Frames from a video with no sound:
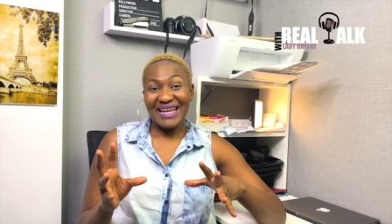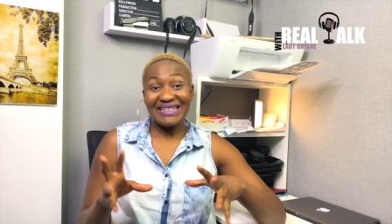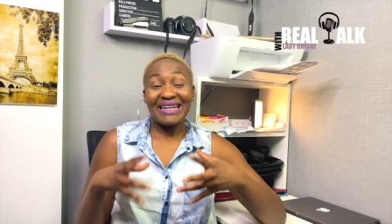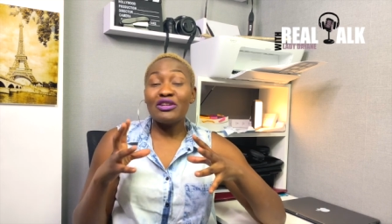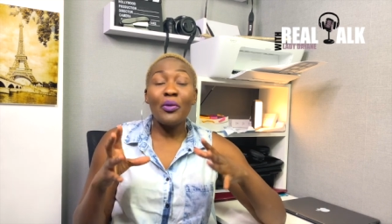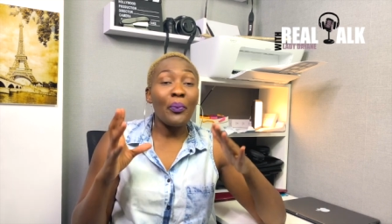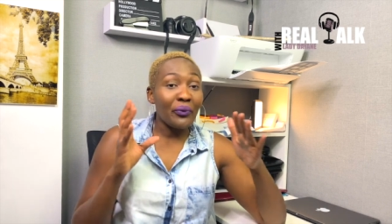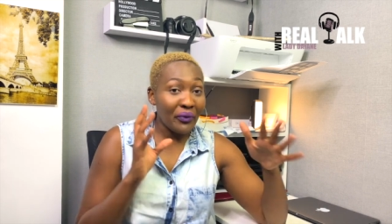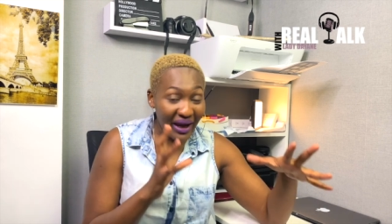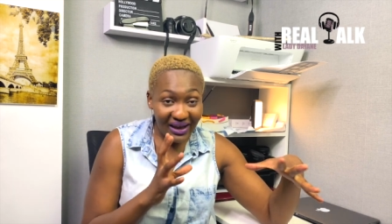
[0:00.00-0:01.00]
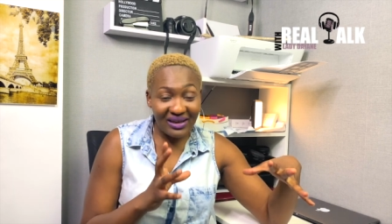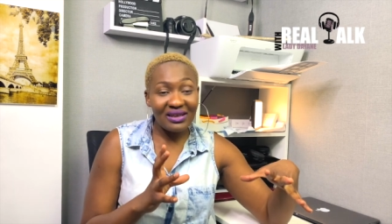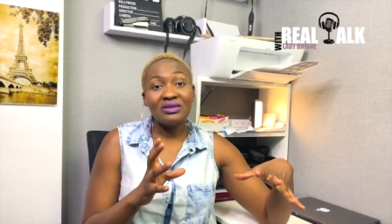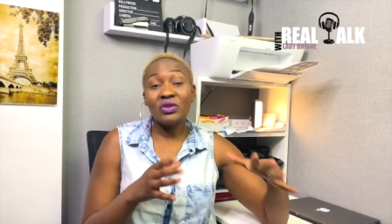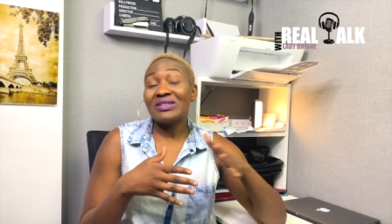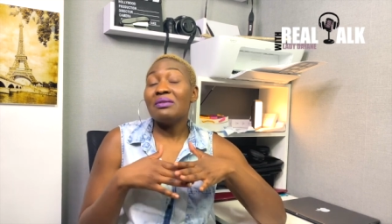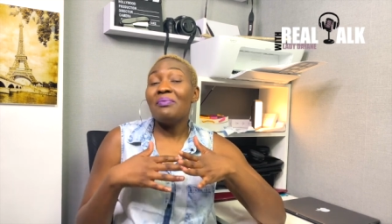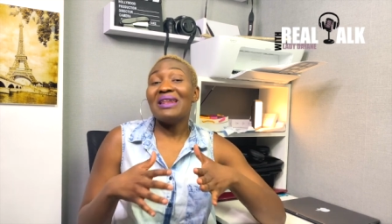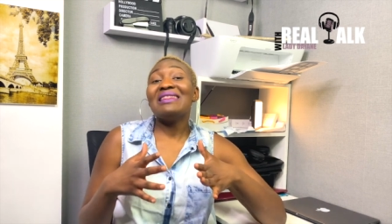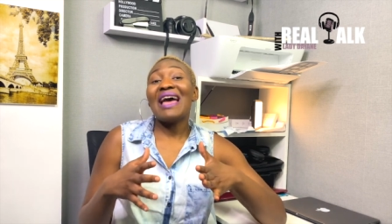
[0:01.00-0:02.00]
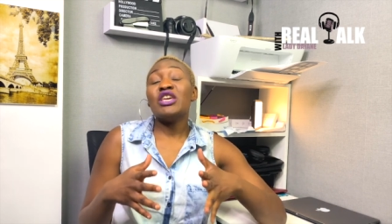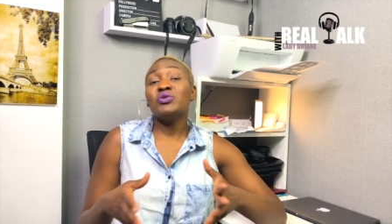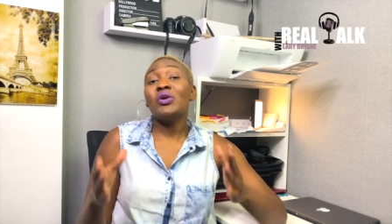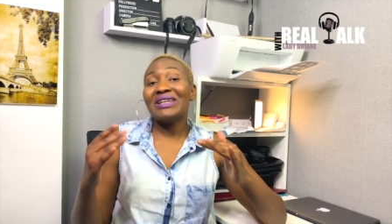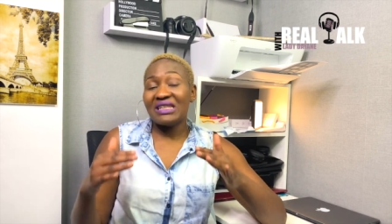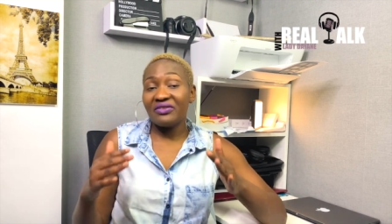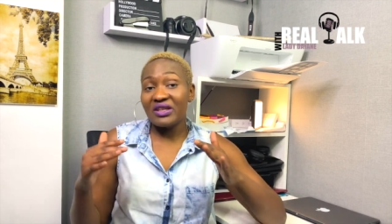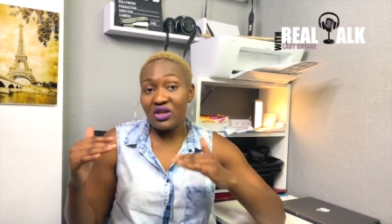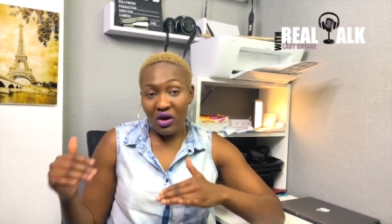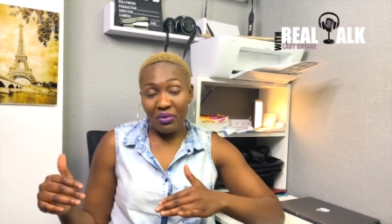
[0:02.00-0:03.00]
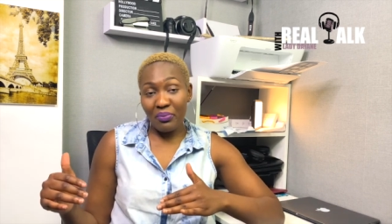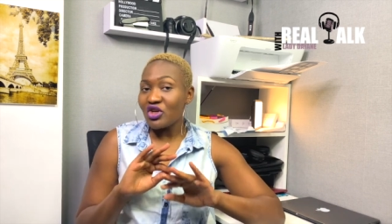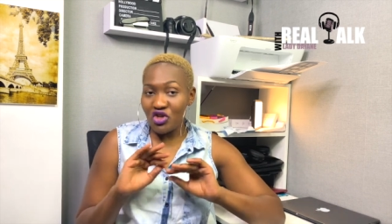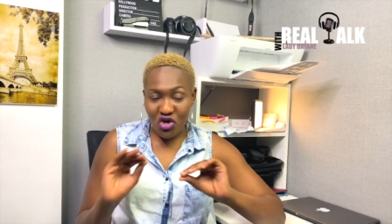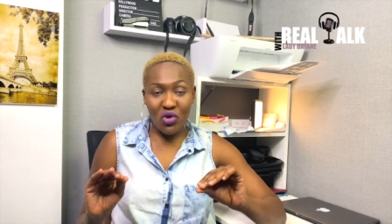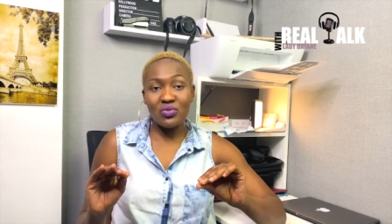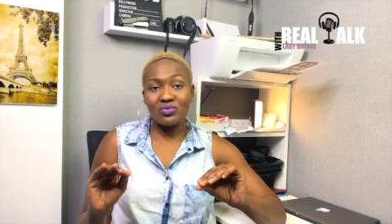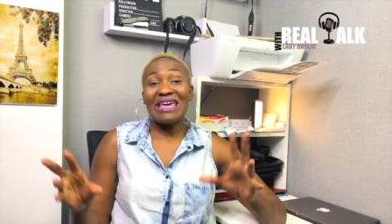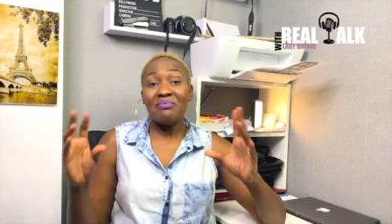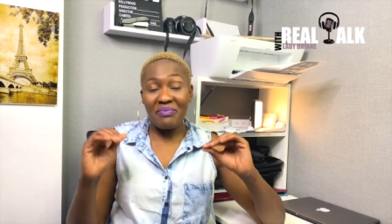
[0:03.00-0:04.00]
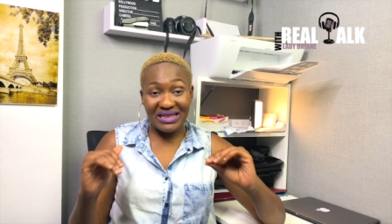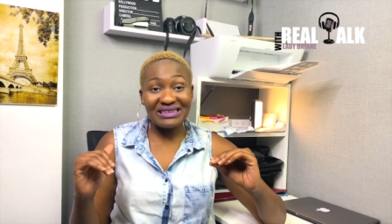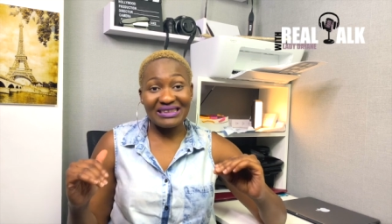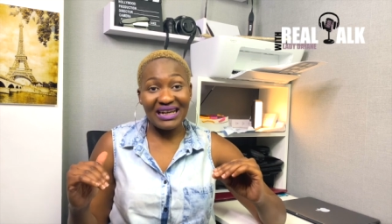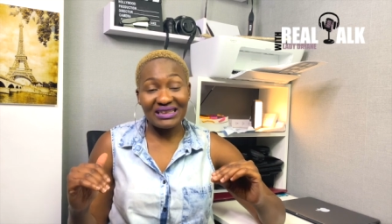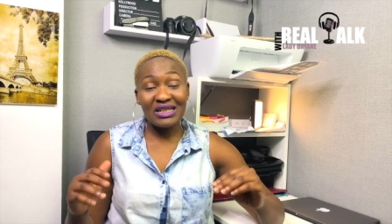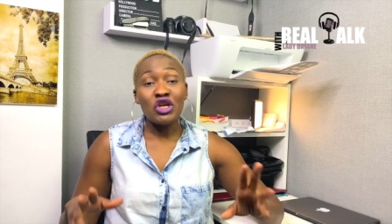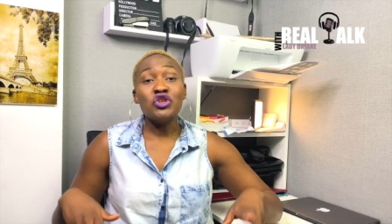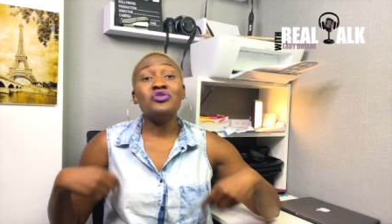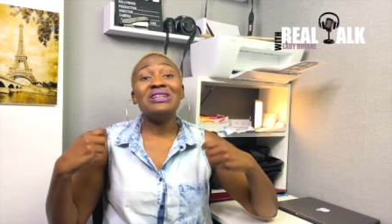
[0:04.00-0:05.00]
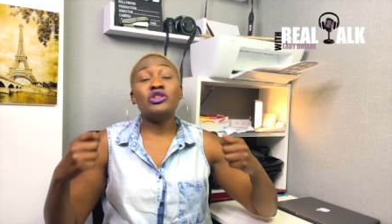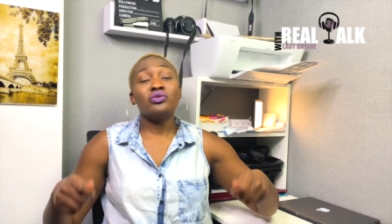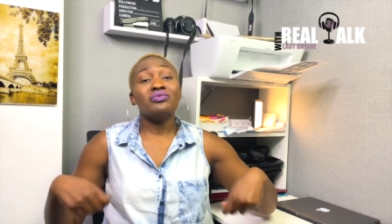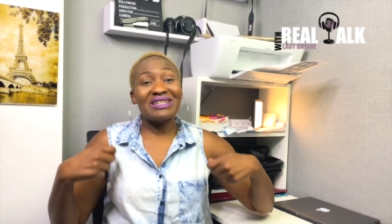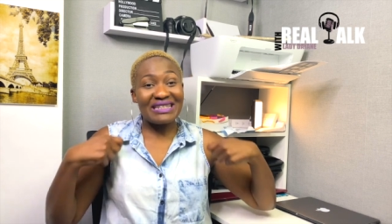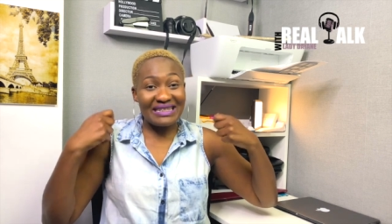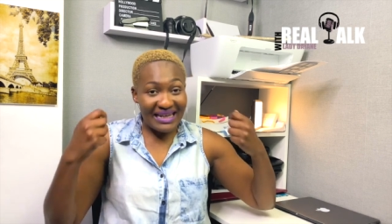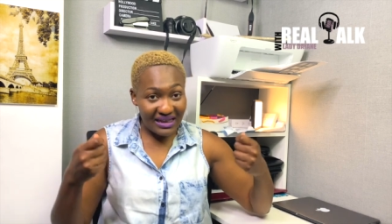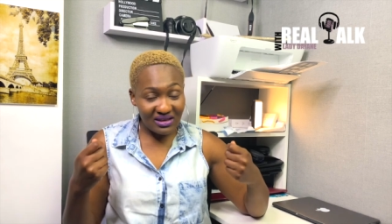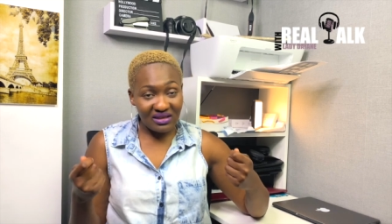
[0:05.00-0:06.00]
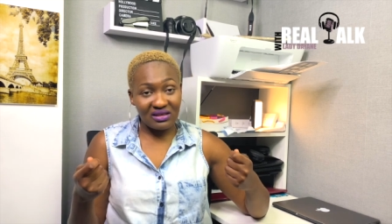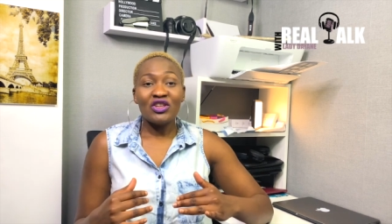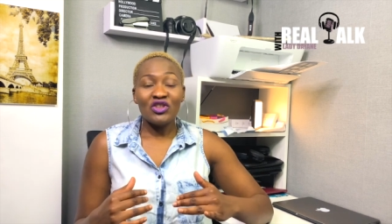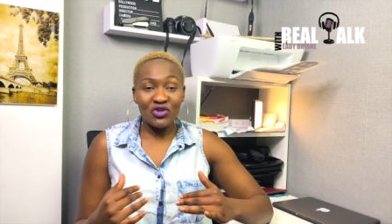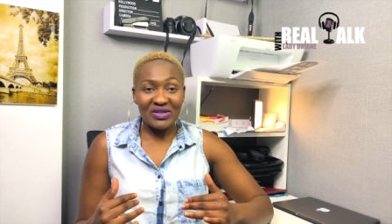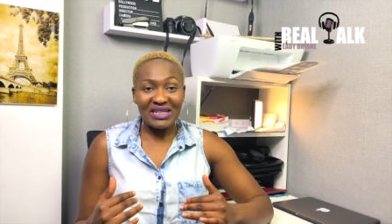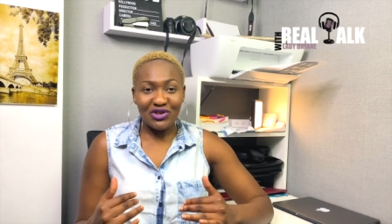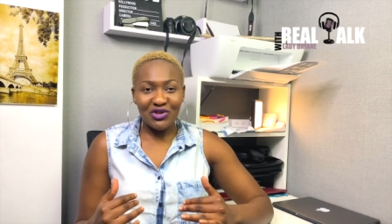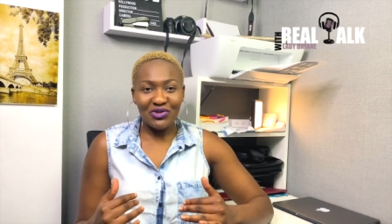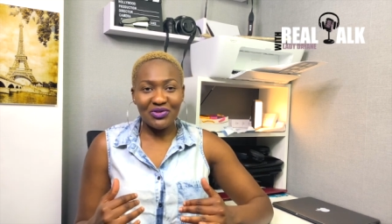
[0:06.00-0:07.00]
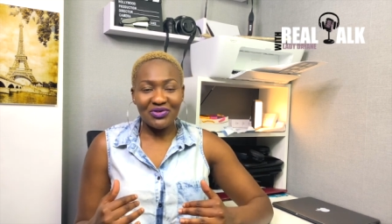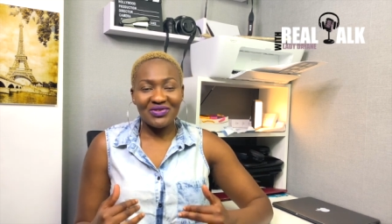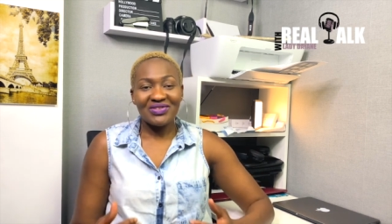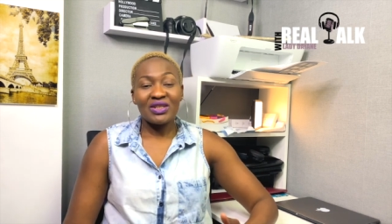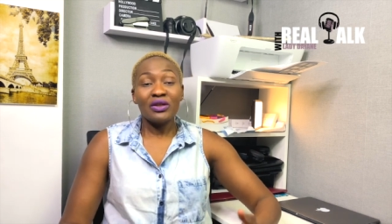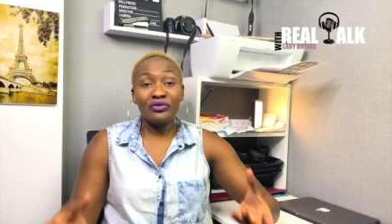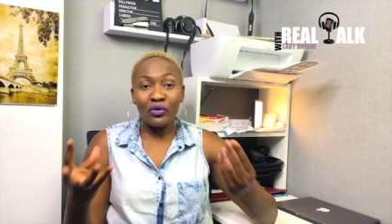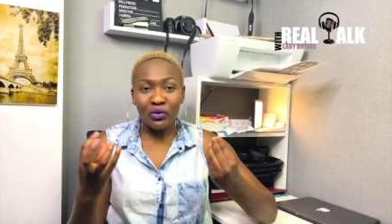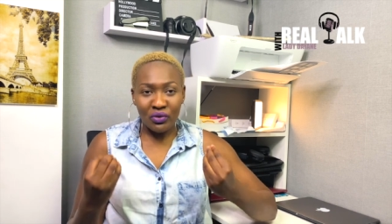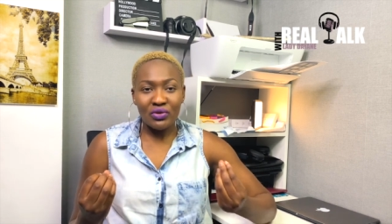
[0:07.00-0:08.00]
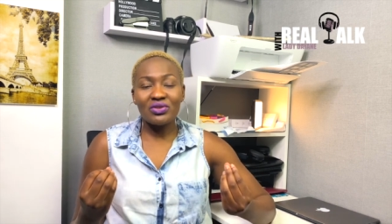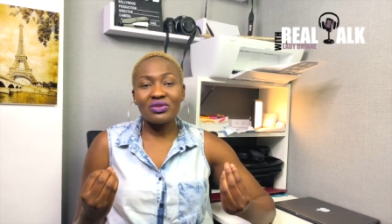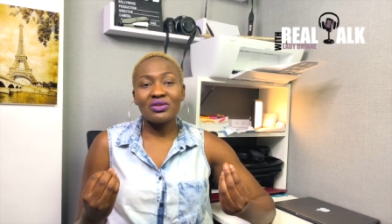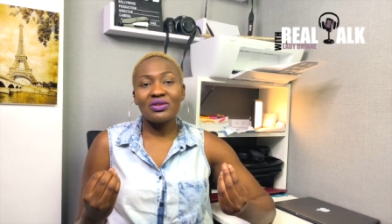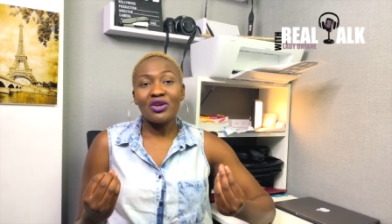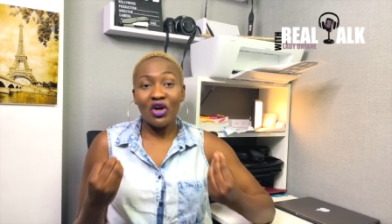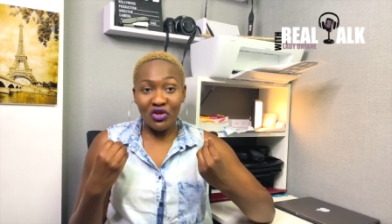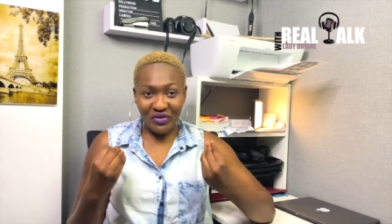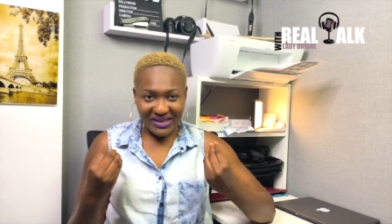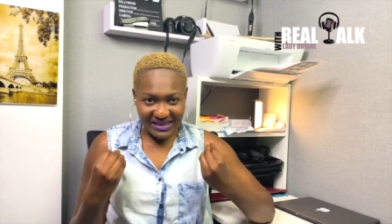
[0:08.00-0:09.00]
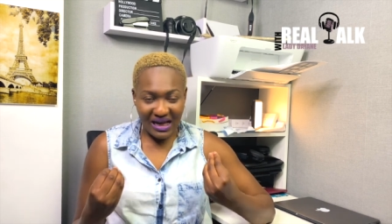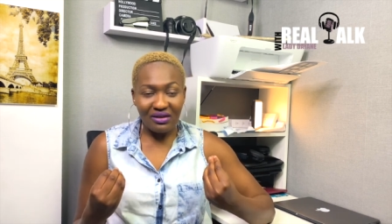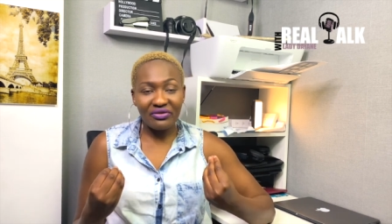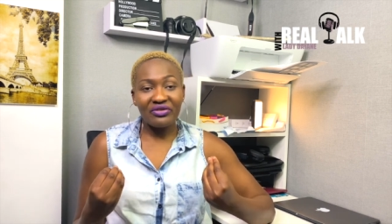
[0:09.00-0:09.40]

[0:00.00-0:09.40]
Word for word: Taking a break doesn't mean that you are giving up. No, it means that you need to reset. You need to focus on yourself.